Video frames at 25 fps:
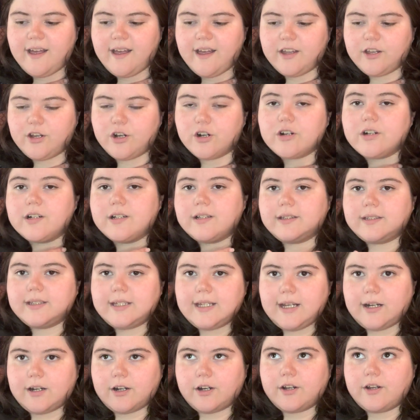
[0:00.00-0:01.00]
You're a
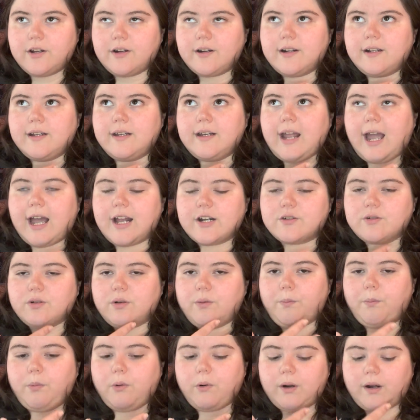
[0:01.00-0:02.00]
leader. You're a natural
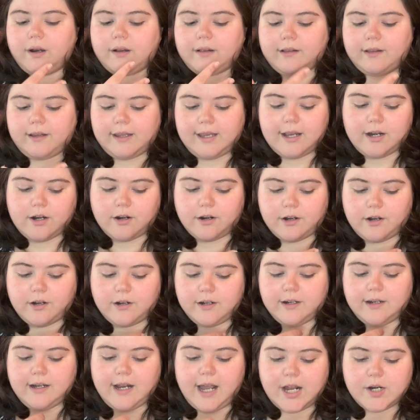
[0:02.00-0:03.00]
born leader. You're
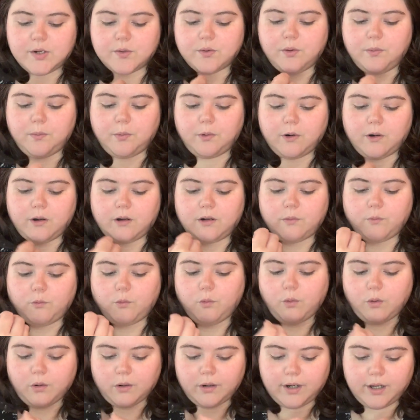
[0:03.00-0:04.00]
a natural born
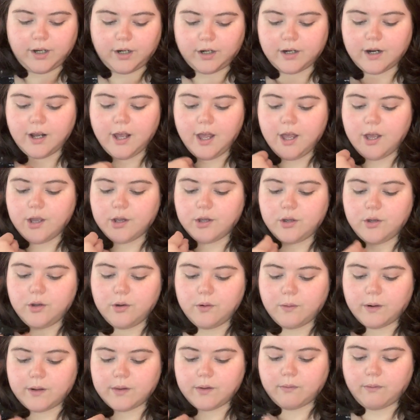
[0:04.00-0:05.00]
warrior.
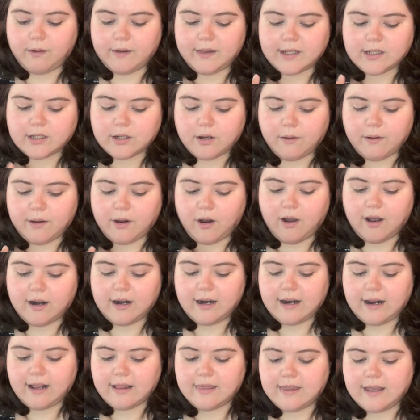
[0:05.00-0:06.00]
You are the one that's going on.
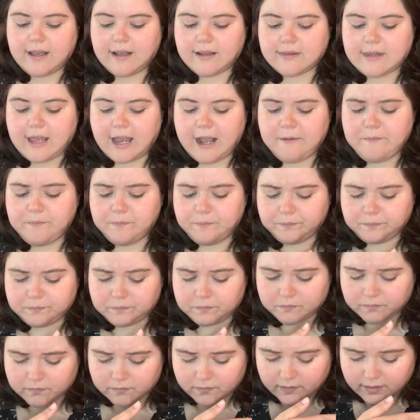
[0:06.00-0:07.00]
And I think that
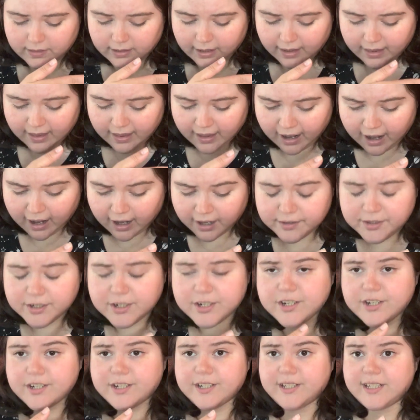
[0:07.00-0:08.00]

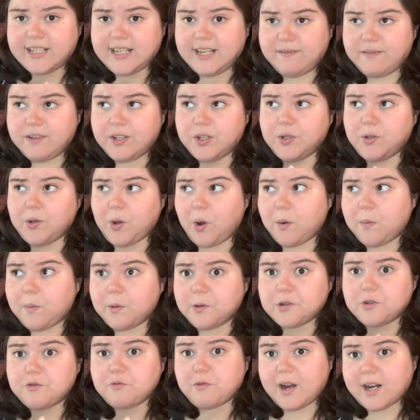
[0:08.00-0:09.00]
others, even
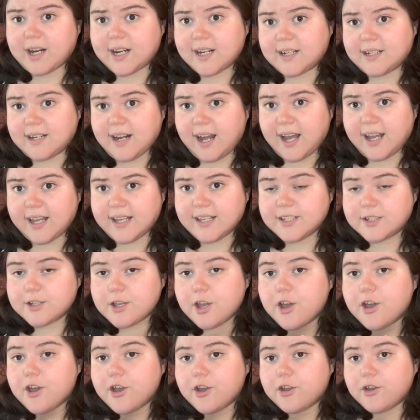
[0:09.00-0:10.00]
nobles, recognize
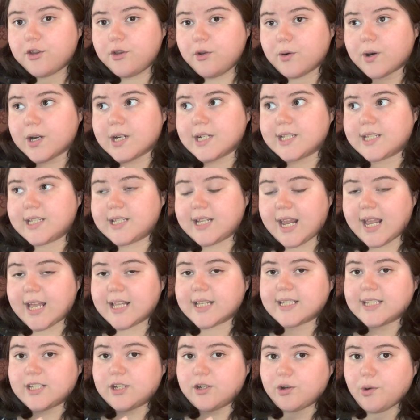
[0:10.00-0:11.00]
your
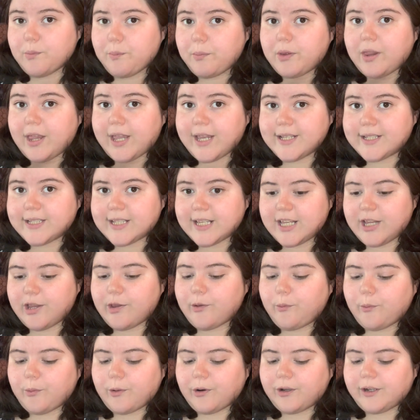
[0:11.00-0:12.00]
stance, your place in
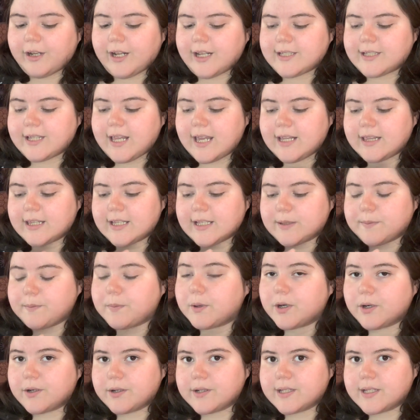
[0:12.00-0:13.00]
the world as like this
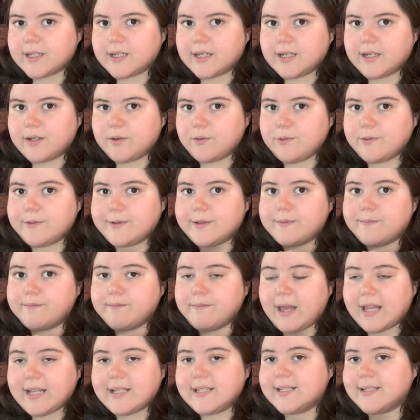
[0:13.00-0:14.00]
person who's
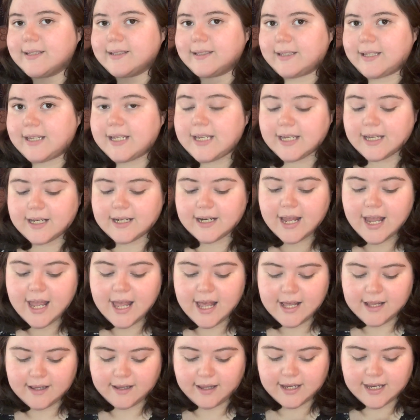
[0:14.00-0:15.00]
meant to lead.
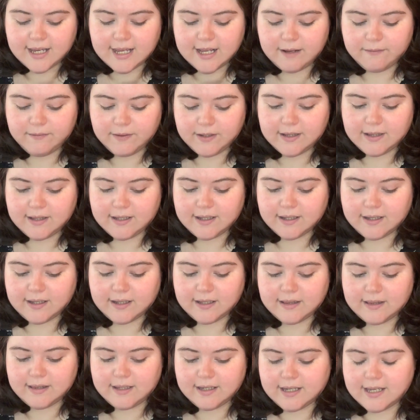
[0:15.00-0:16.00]
Like even
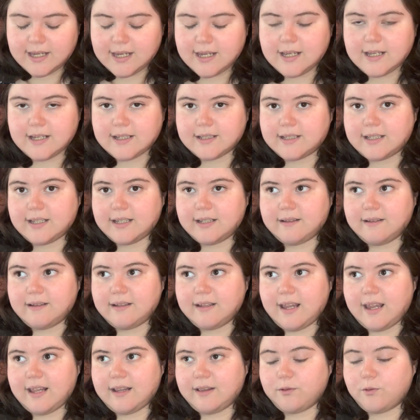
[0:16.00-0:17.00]
the kings
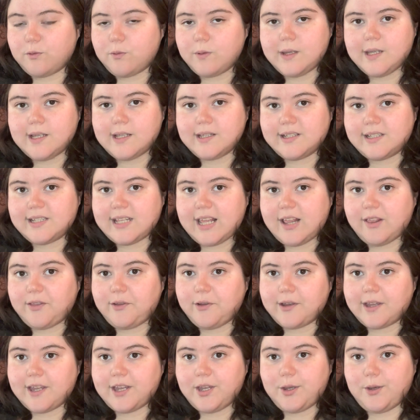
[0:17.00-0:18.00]
and queens, they
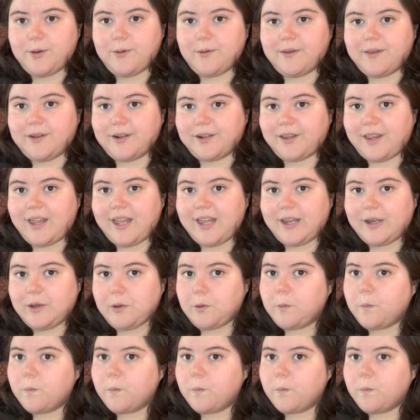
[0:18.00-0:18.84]
look at you and they're like